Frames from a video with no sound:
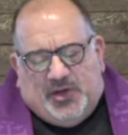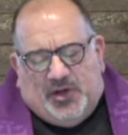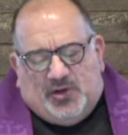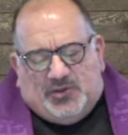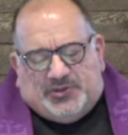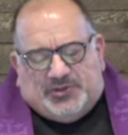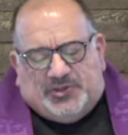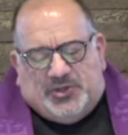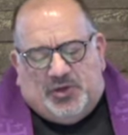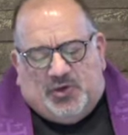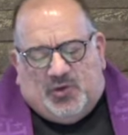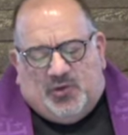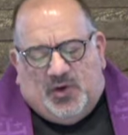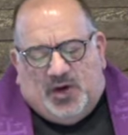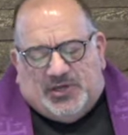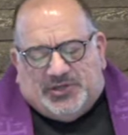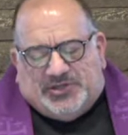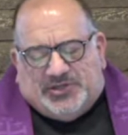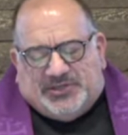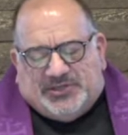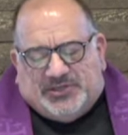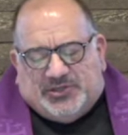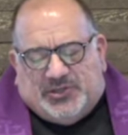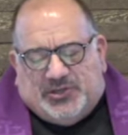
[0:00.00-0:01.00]
those two
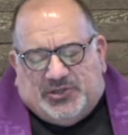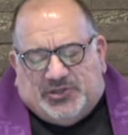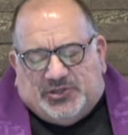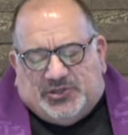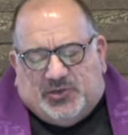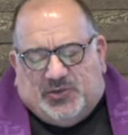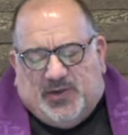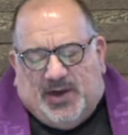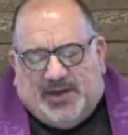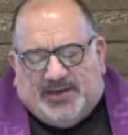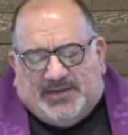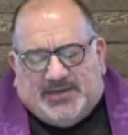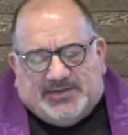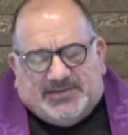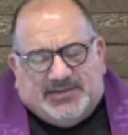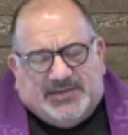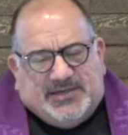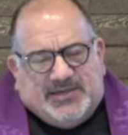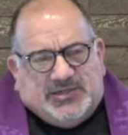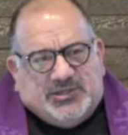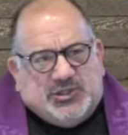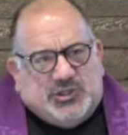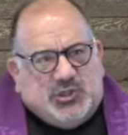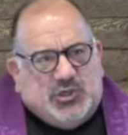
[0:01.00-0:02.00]
questions could direct us
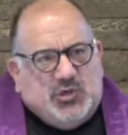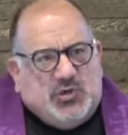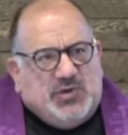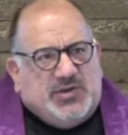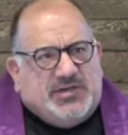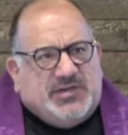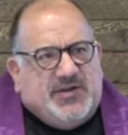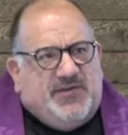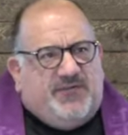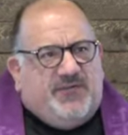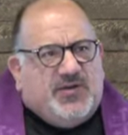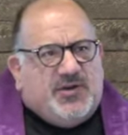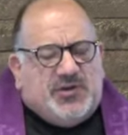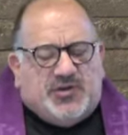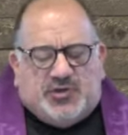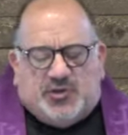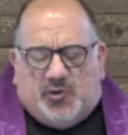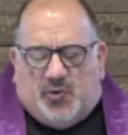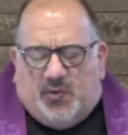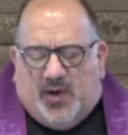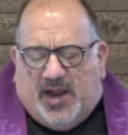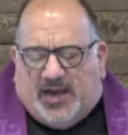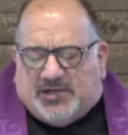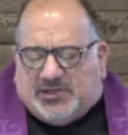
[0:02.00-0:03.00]
in two different
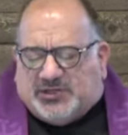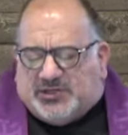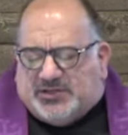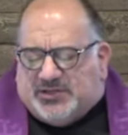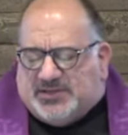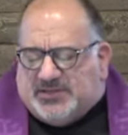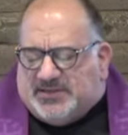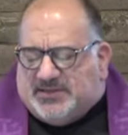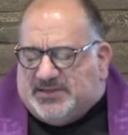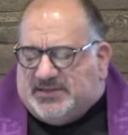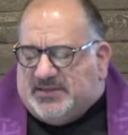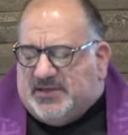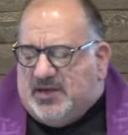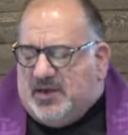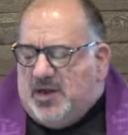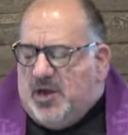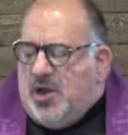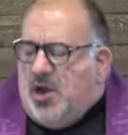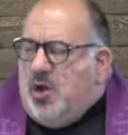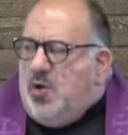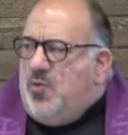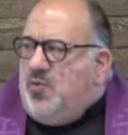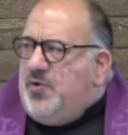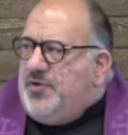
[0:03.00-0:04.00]
directions
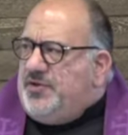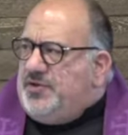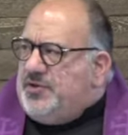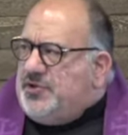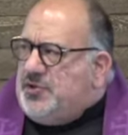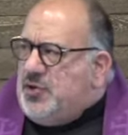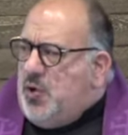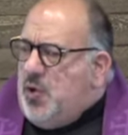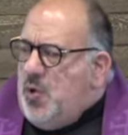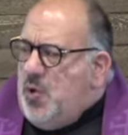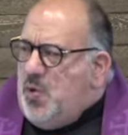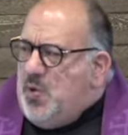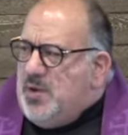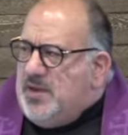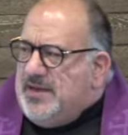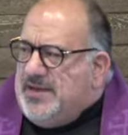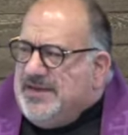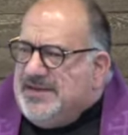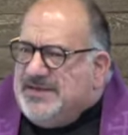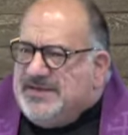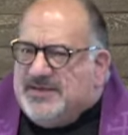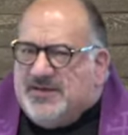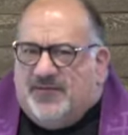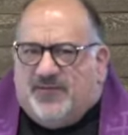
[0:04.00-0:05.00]
with
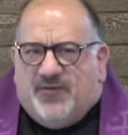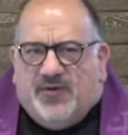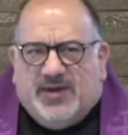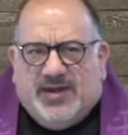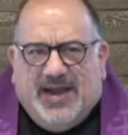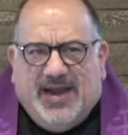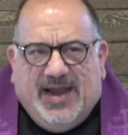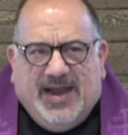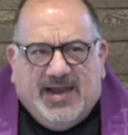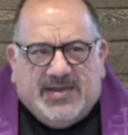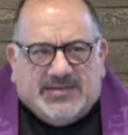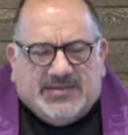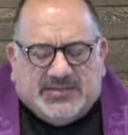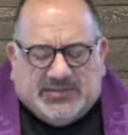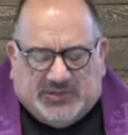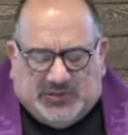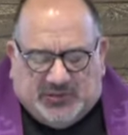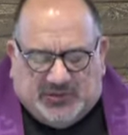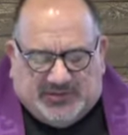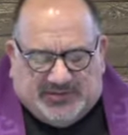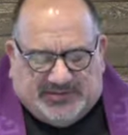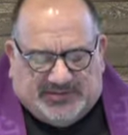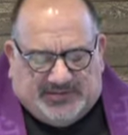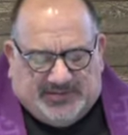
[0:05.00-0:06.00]
totally different
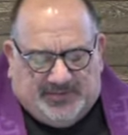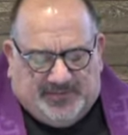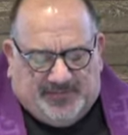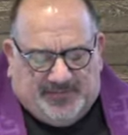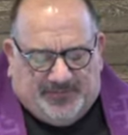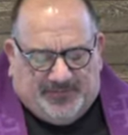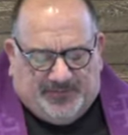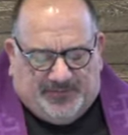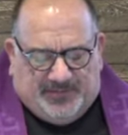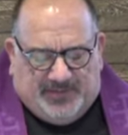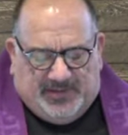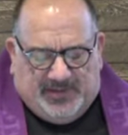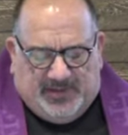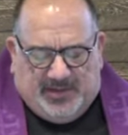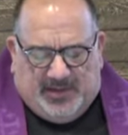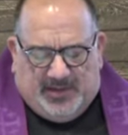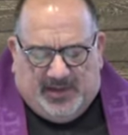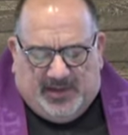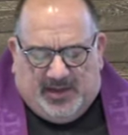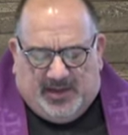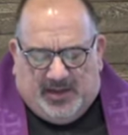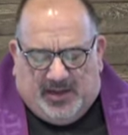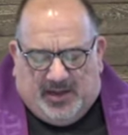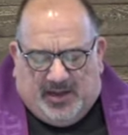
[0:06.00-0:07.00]
answers.
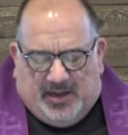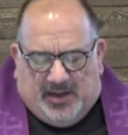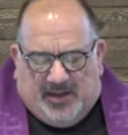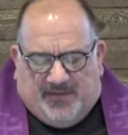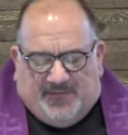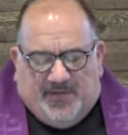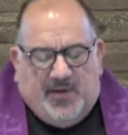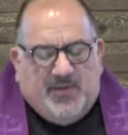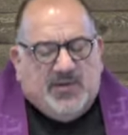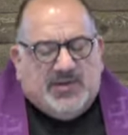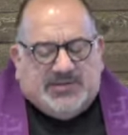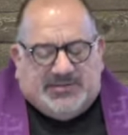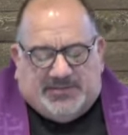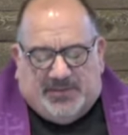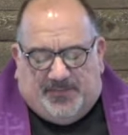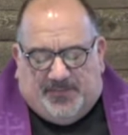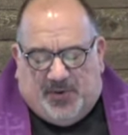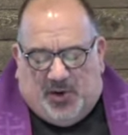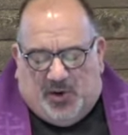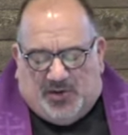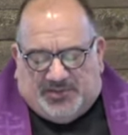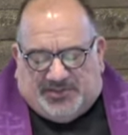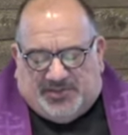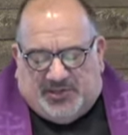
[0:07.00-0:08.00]
If I was to
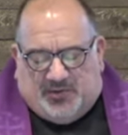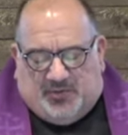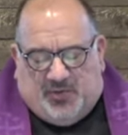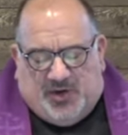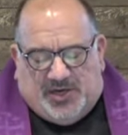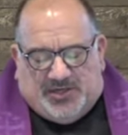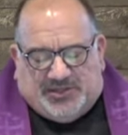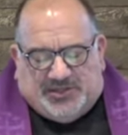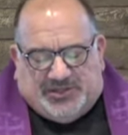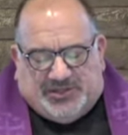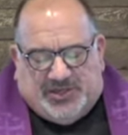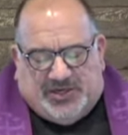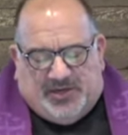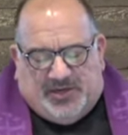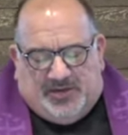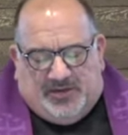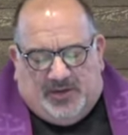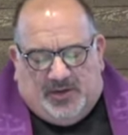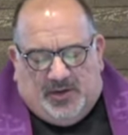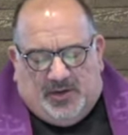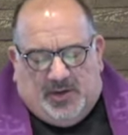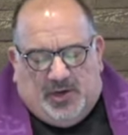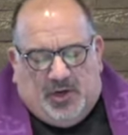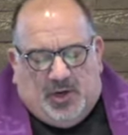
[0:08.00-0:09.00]
pose the
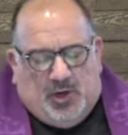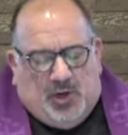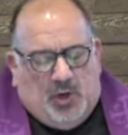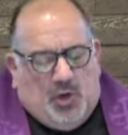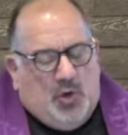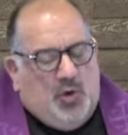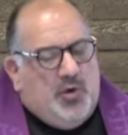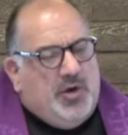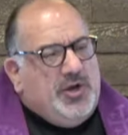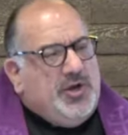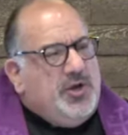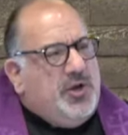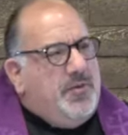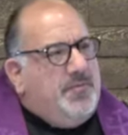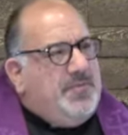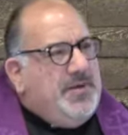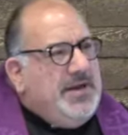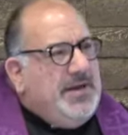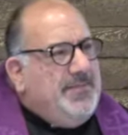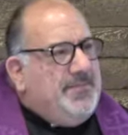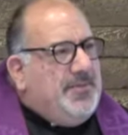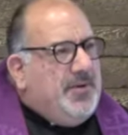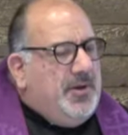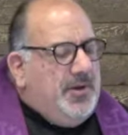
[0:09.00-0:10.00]
question, who are your
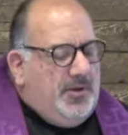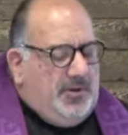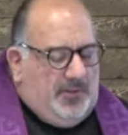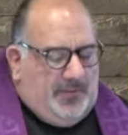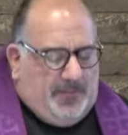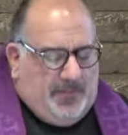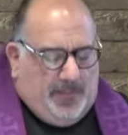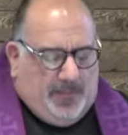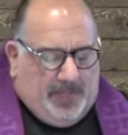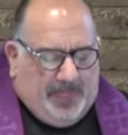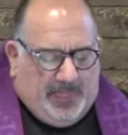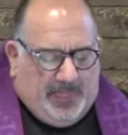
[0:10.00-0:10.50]
people?